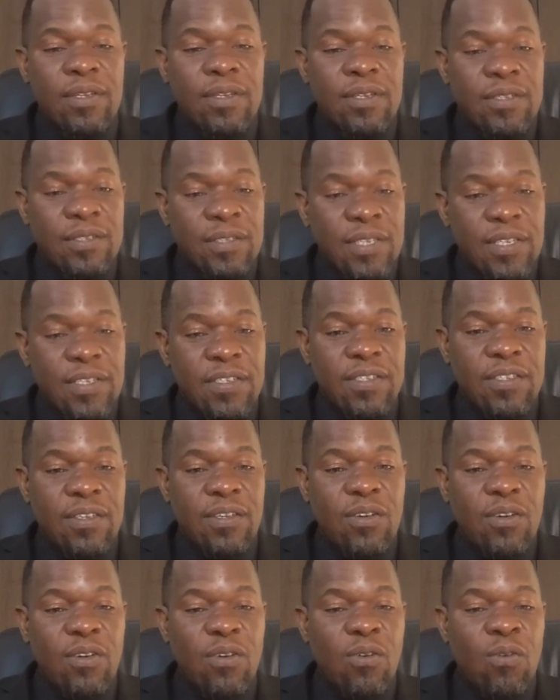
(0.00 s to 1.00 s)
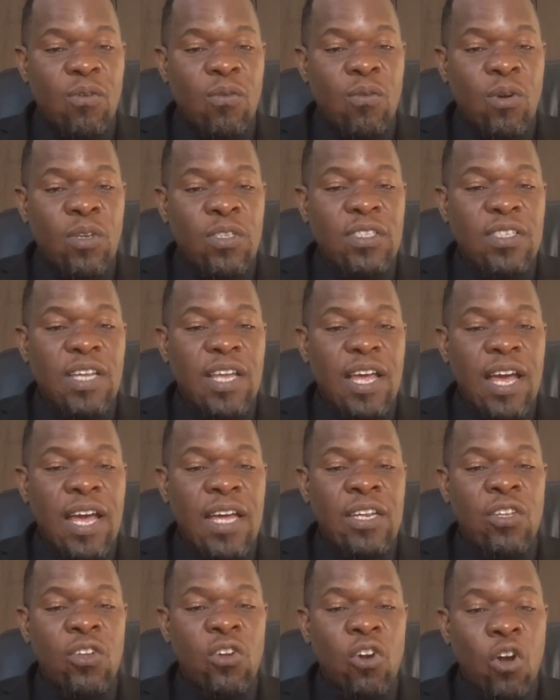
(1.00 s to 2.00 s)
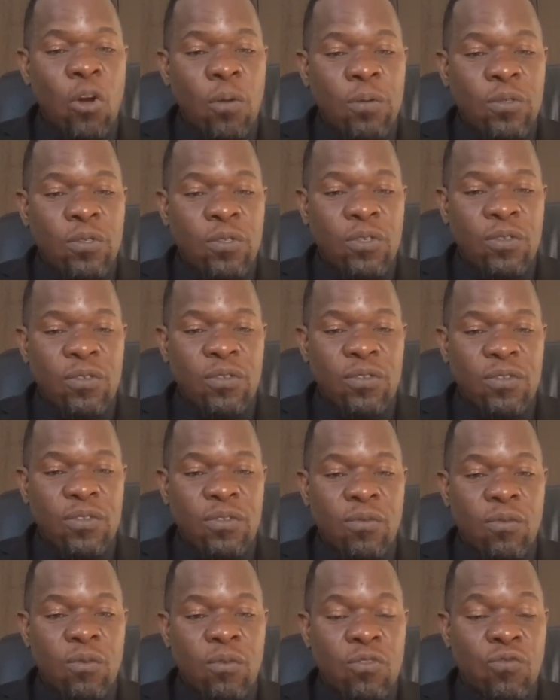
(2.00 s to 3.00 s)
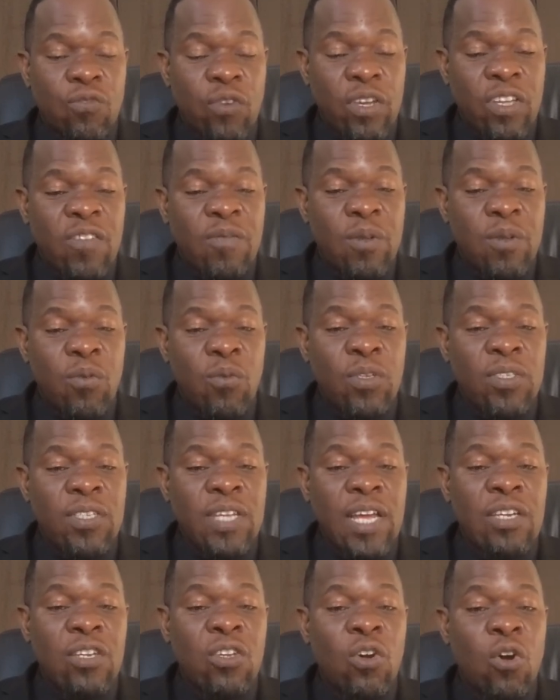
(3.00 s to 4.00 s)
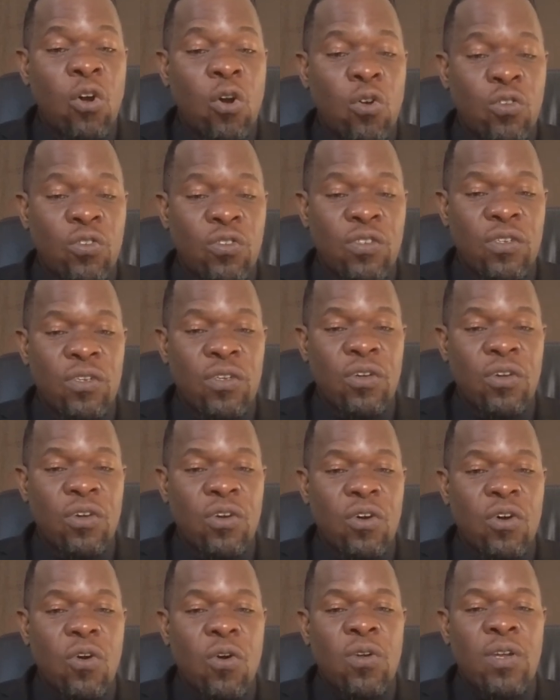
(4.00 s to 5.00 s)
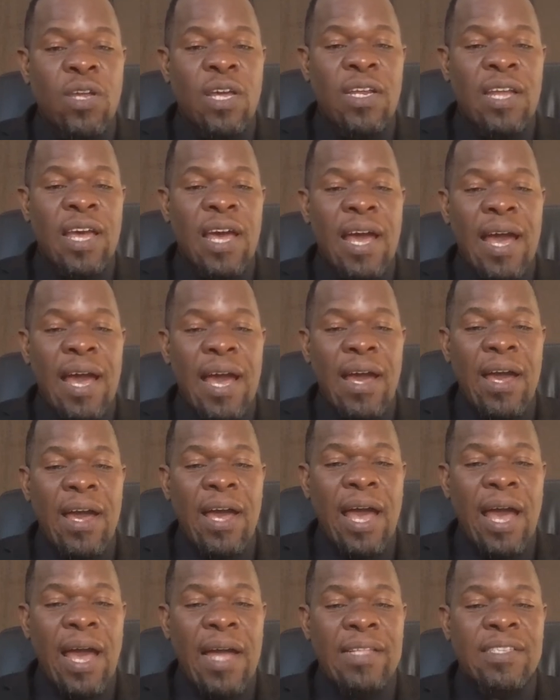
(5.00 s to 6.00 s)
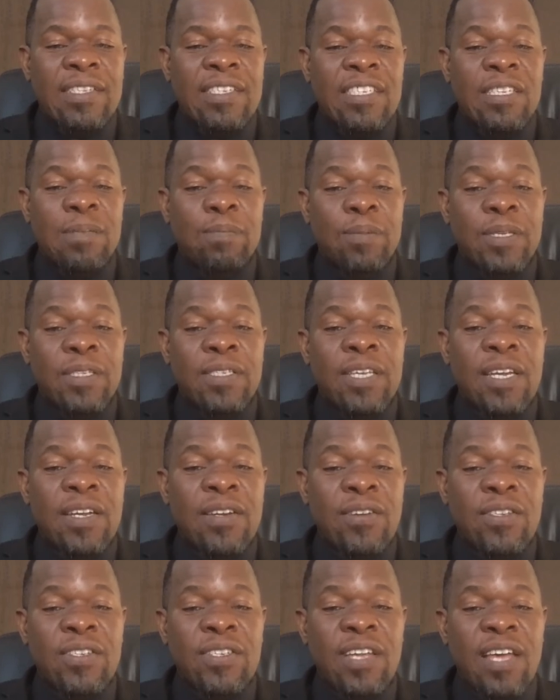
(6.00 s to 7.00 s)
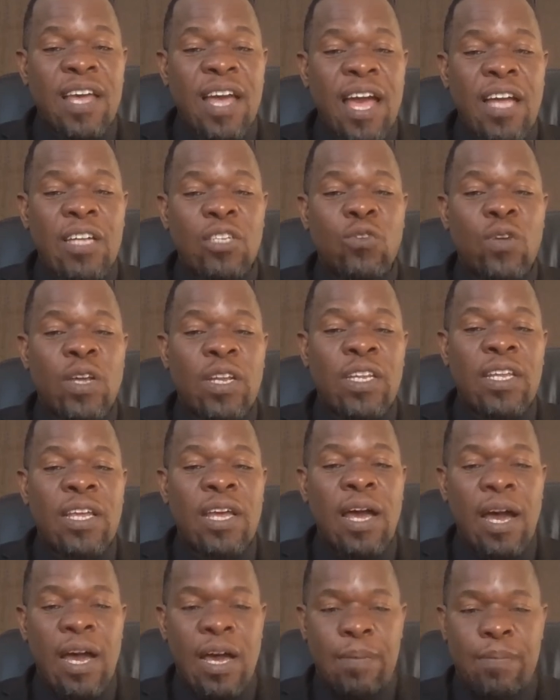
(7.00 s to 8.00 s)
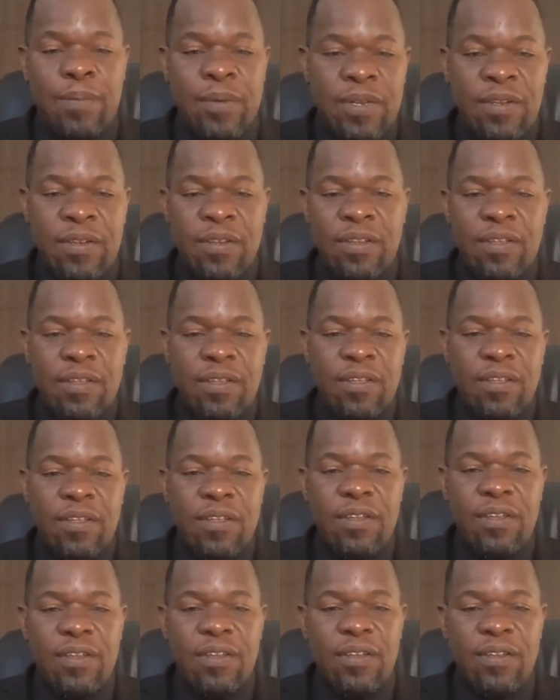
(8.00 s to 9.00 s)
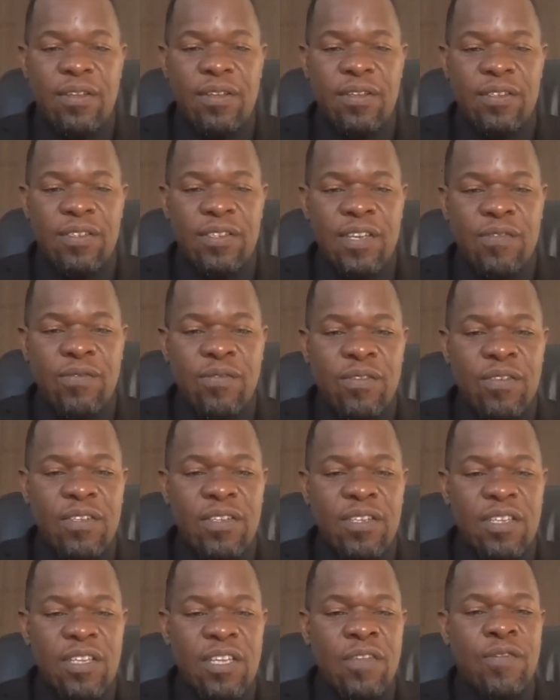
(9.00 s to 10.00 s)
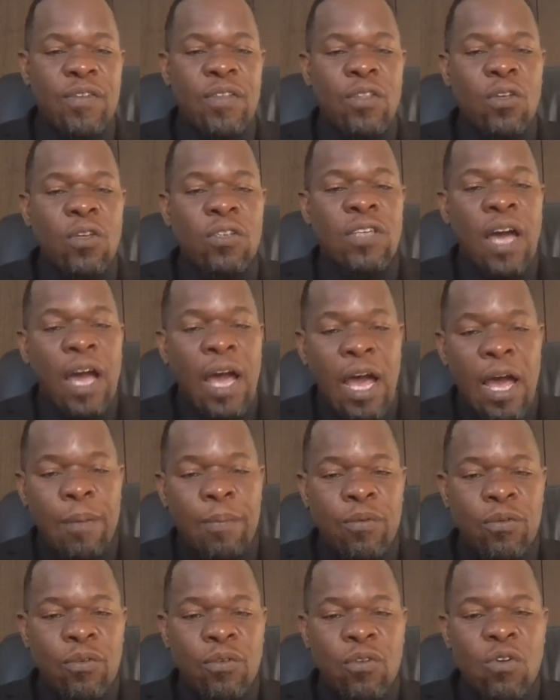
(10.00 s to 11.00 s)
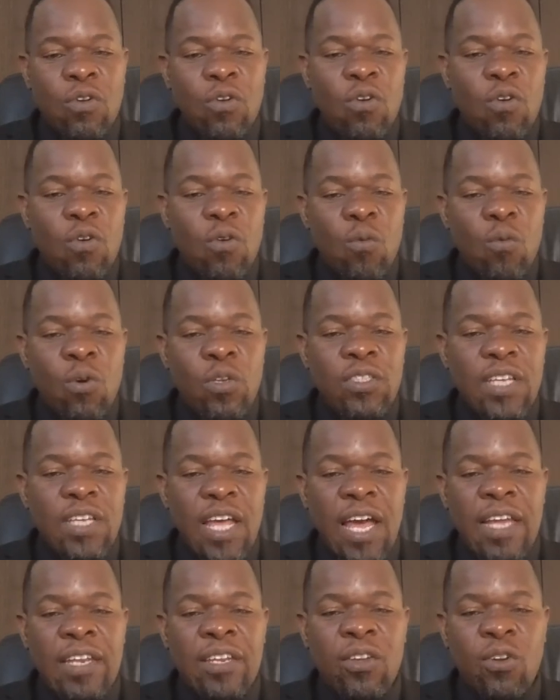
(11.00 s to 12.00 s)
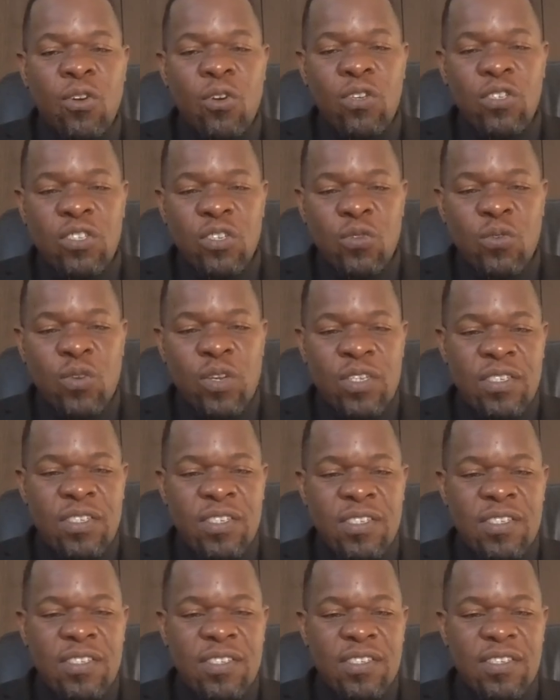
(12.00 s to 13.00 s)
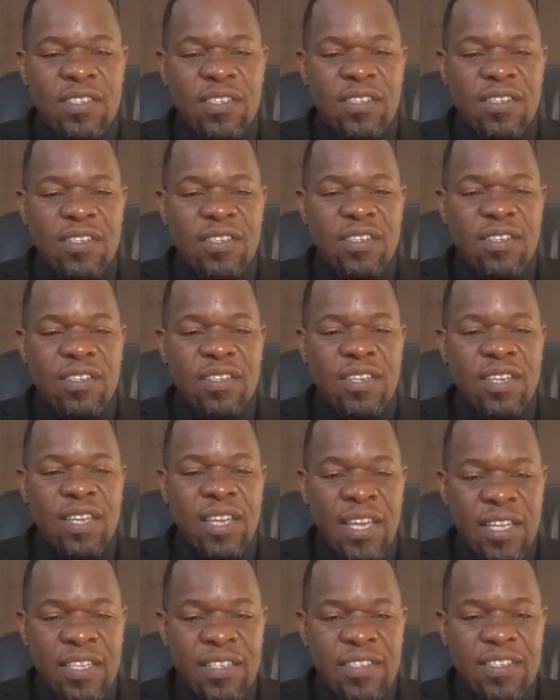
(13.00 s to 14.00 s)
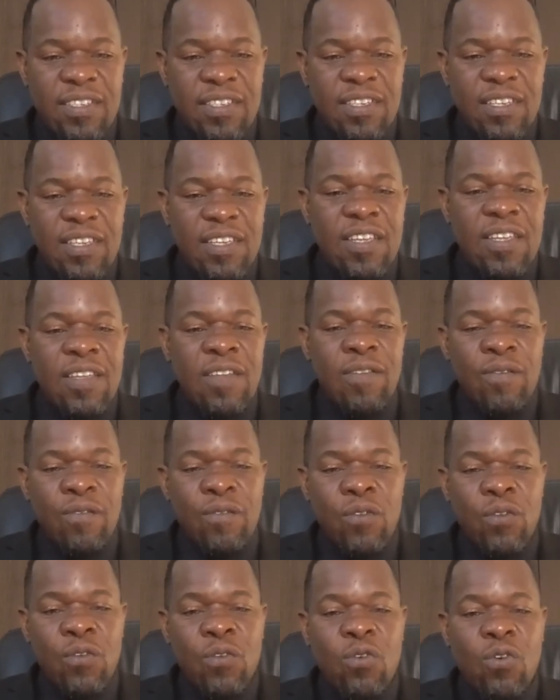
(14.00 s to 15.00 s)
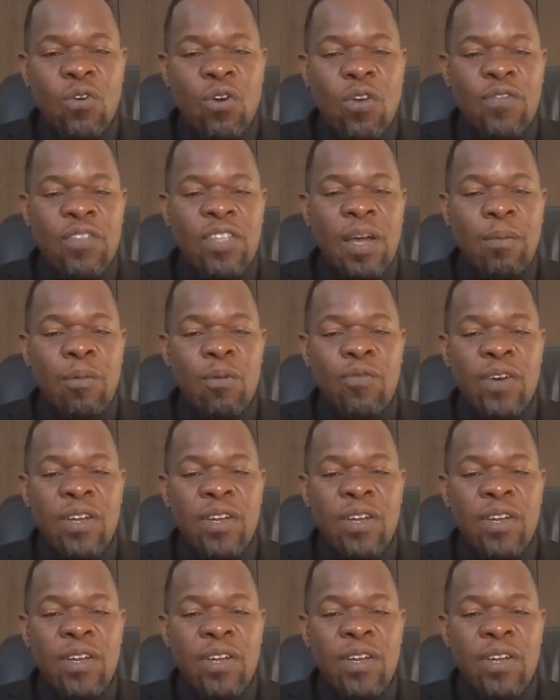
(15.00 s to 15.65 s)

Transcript: Six, what are the options? Forgive me, what are the odds on an anticipated risk actually happening? Seven, if it does happen, what are the consequences? Eight, in view of the above